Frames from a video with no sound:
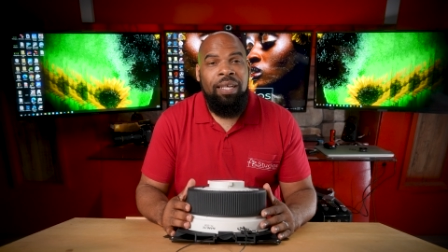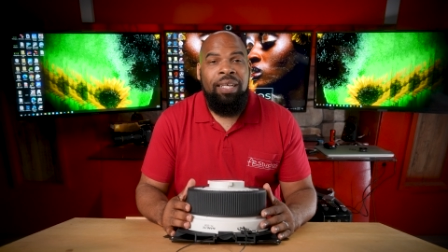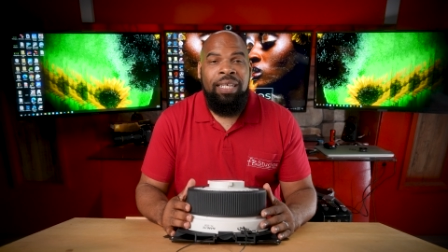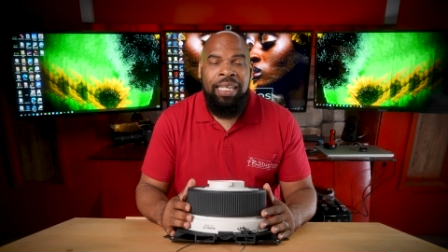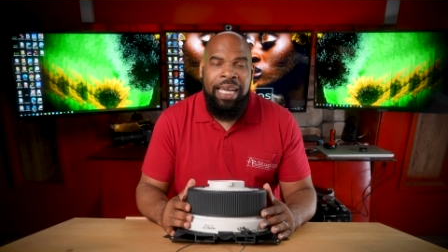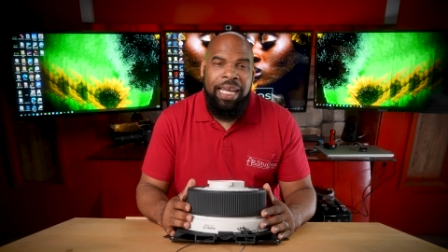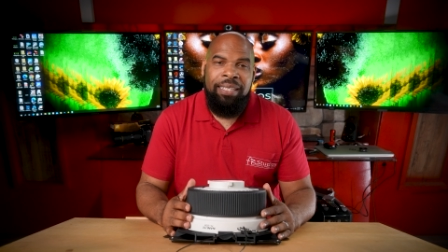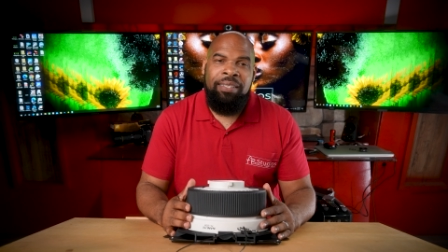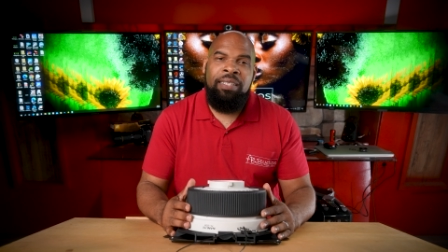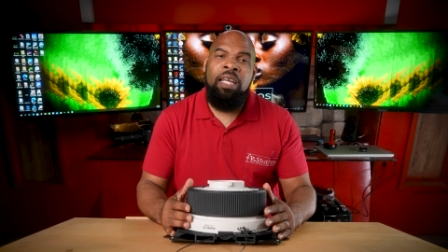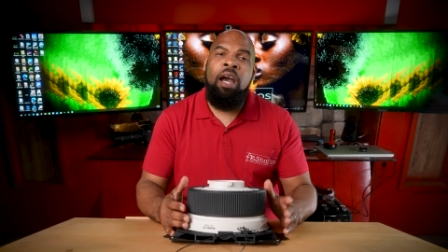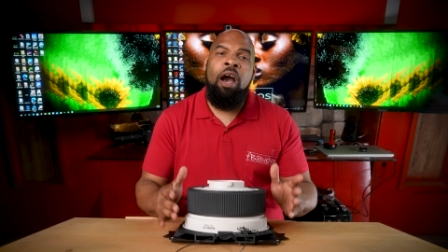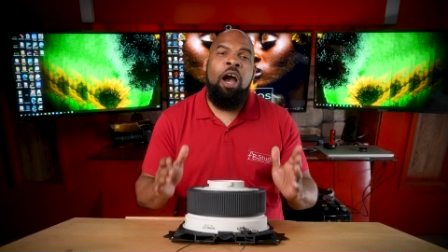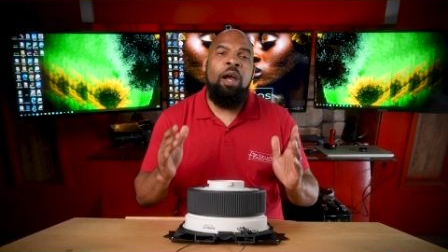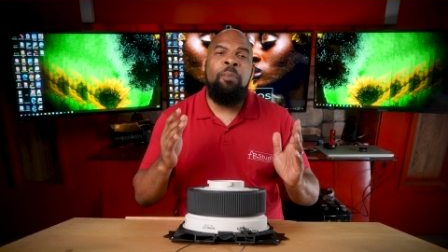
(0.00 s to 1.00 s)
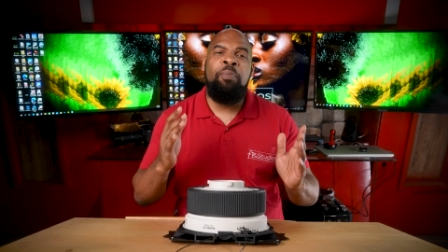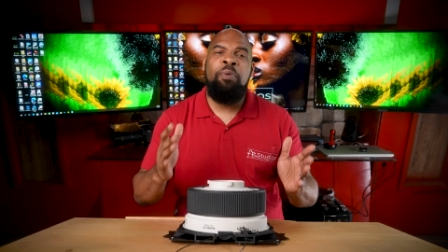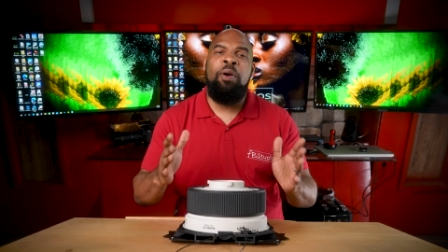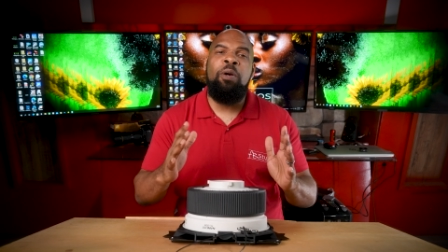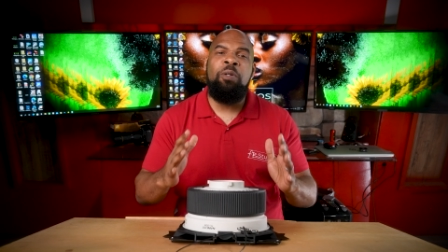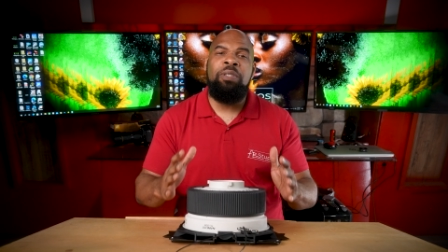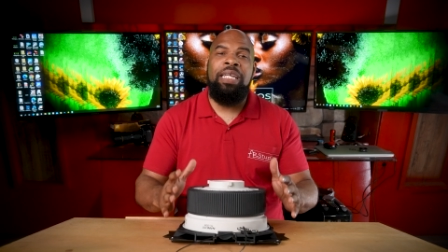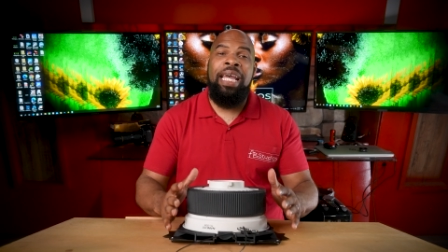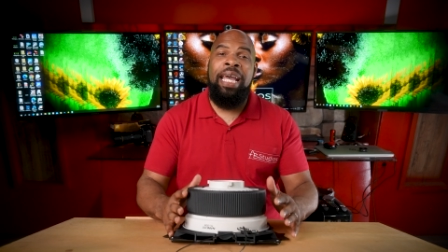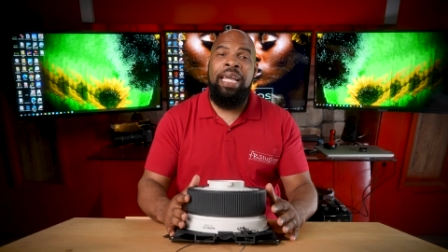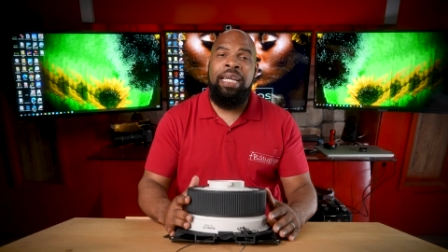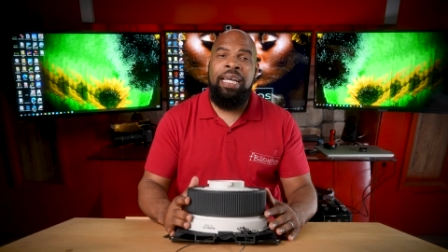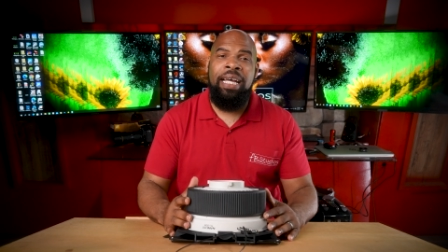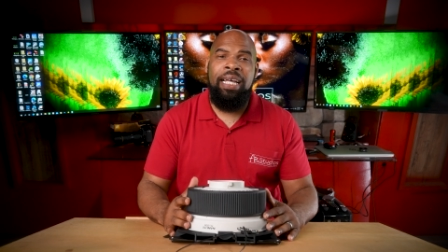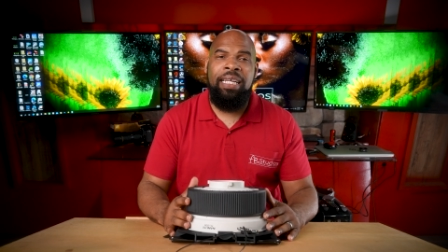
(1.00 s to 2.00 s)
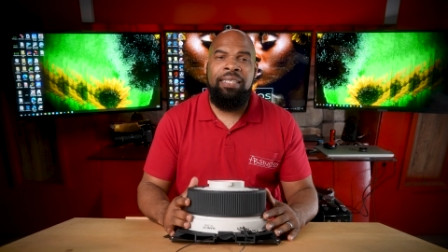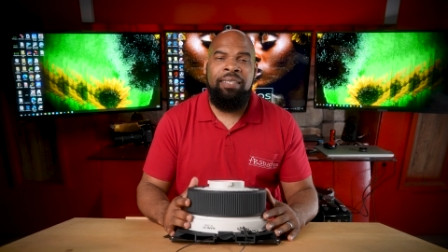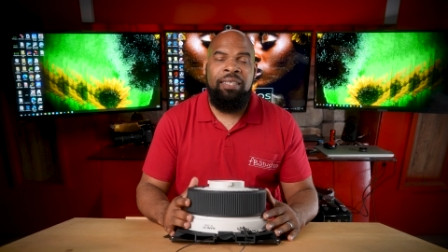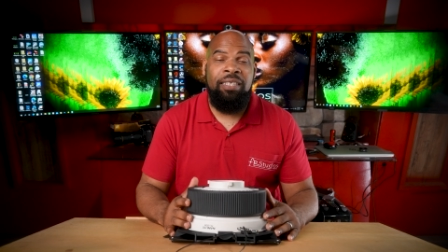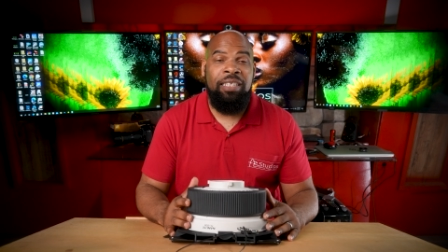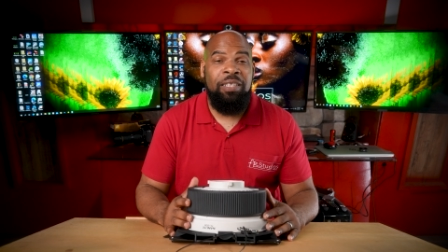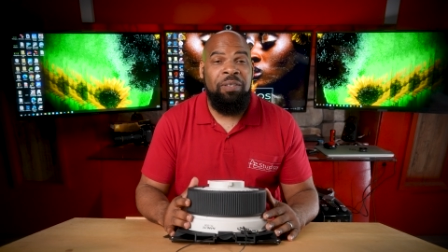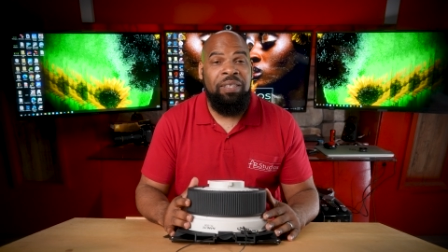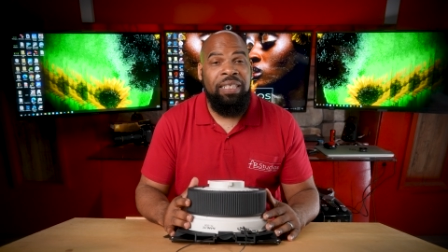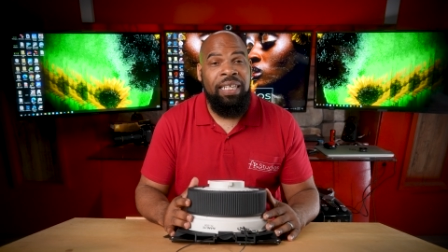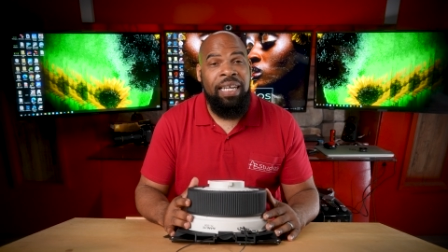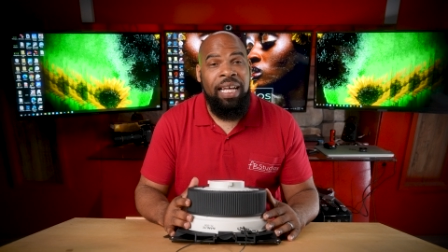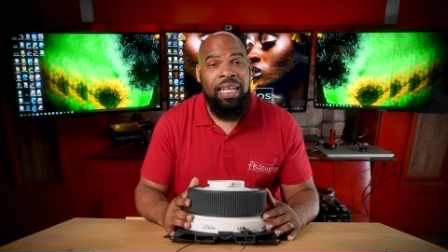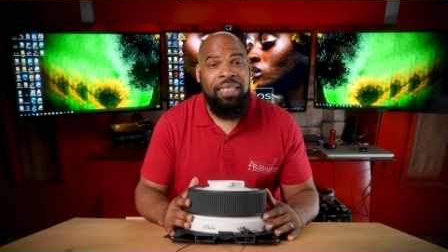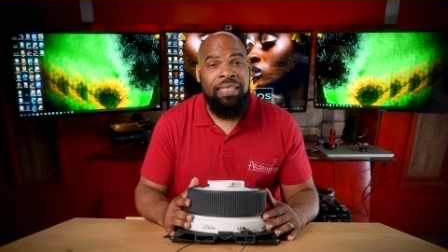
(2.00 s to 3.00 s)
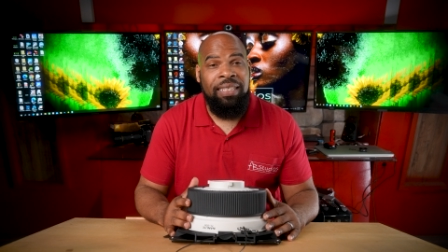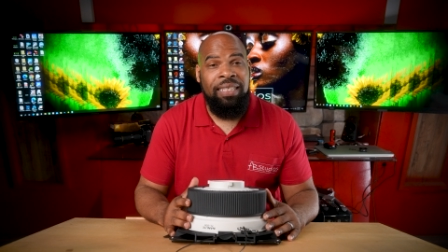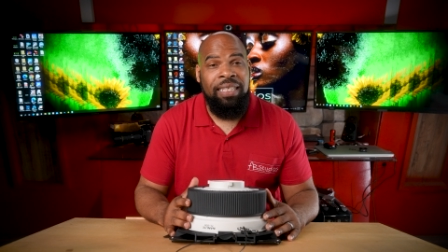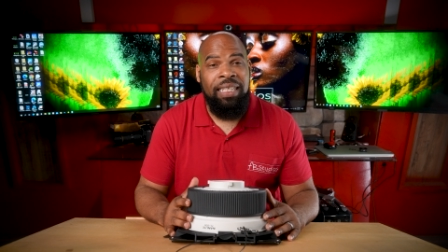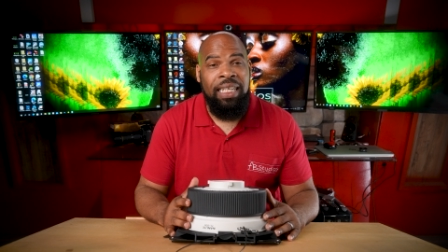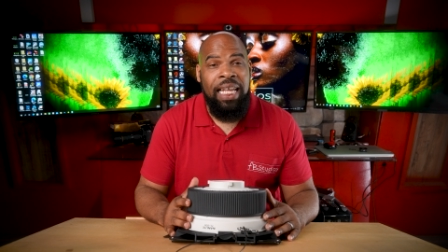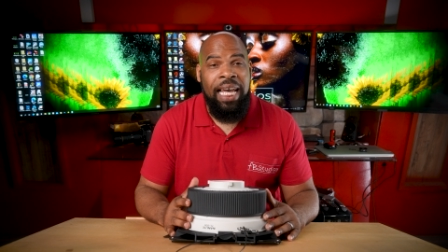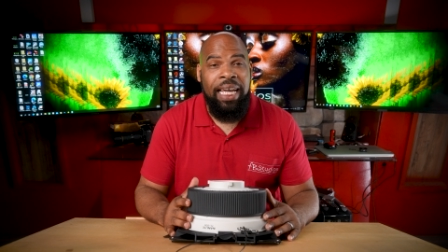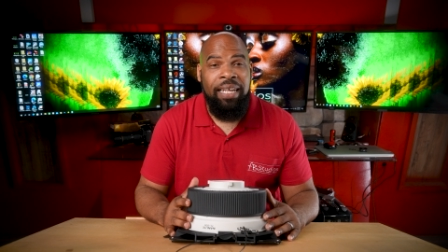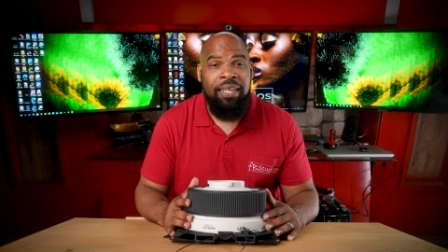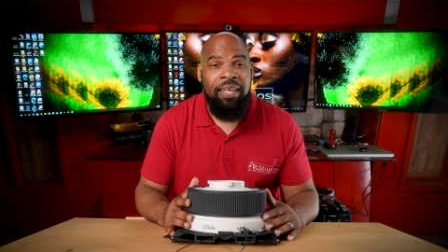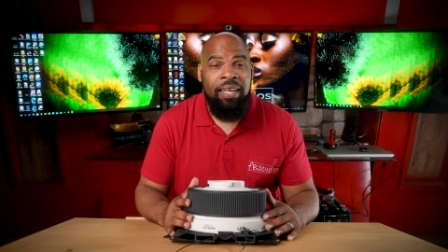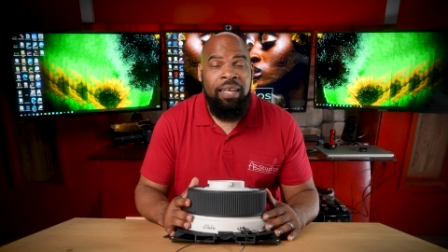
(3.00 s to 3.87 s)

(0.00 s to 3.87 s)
Yes, there are pros and cons to using constant light.